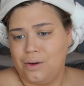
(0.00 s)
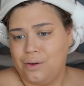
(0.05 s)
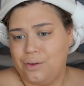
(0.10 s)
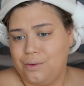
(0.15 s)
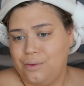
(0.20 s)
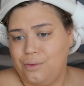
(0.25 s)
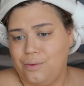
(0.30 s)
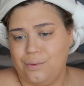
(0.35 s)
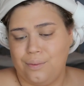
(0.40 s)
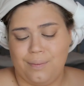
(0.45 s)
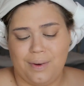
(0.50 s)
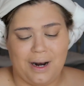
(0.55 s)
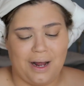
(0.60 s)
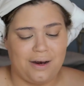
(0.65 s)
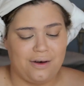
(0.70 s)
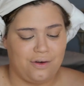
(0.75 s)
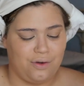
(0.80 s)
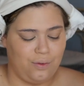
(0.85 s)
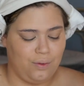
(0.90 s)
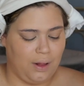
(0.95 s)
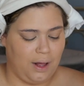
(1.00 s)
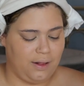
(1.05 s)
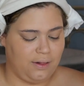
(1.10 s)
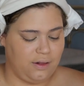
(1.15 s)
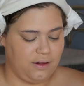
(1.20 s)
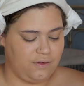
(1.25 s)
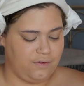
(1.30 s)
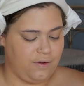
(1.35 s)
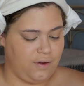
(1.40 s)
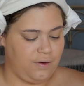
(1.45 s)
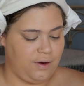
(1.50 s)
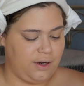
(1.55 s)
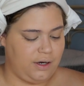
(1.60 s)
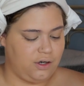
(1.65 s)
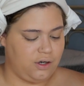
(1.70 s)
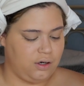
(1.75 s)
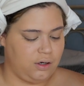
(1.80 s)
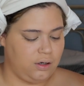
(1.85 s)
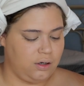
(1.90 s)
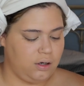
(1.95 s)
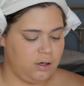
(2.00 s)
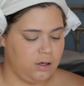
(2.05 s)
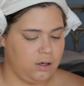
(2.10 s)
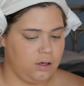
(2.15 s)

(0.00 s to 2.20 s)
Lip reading: Oh, but I do like this foundation.